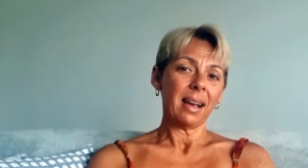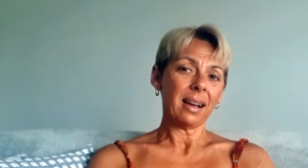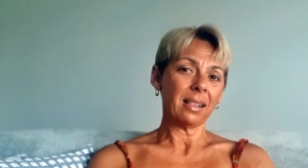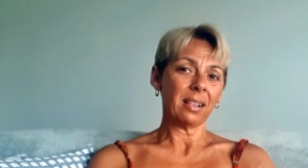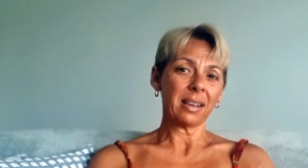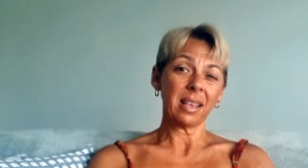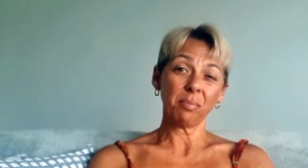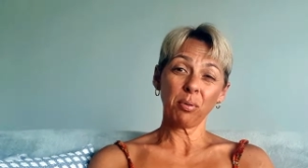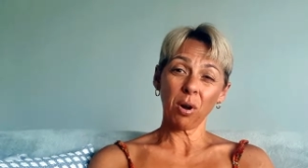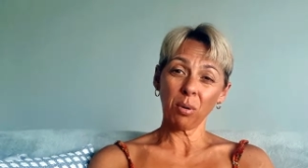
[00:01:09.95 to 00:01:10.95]
like
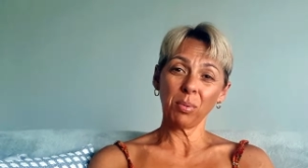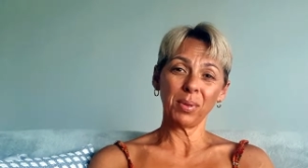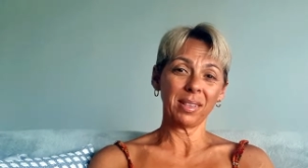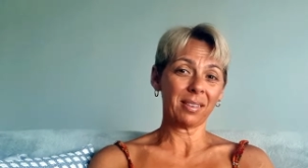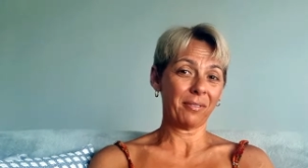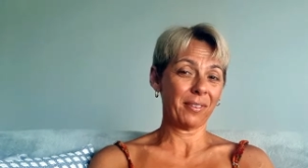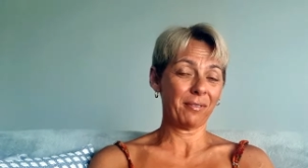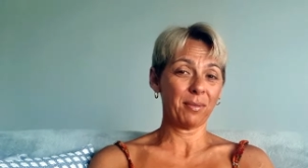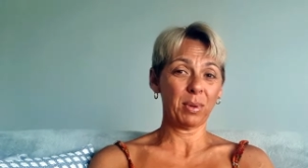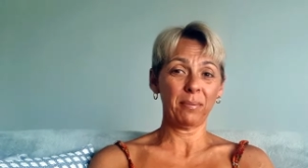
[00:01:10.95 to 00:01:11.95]
he's probably
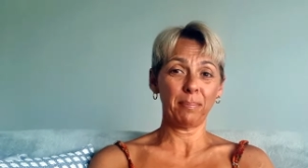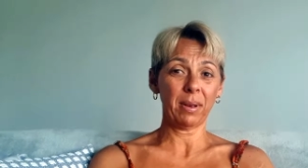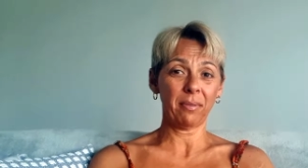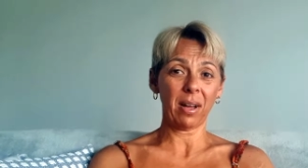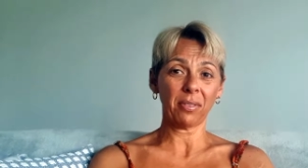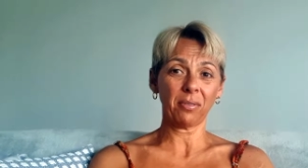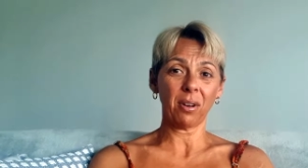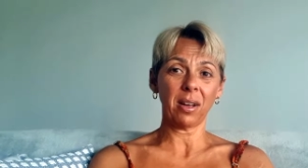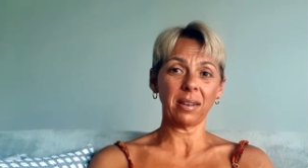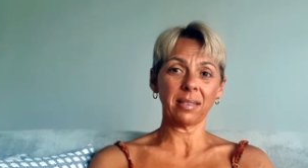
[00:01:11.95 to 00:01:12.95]
suffering from a bit of
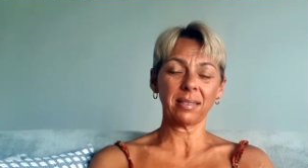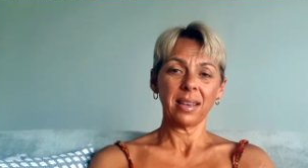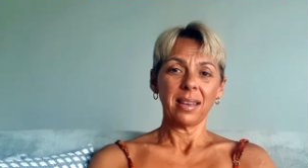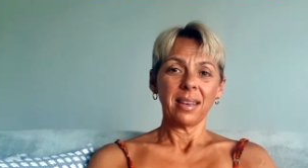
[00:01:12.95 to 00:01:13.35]
arthritis,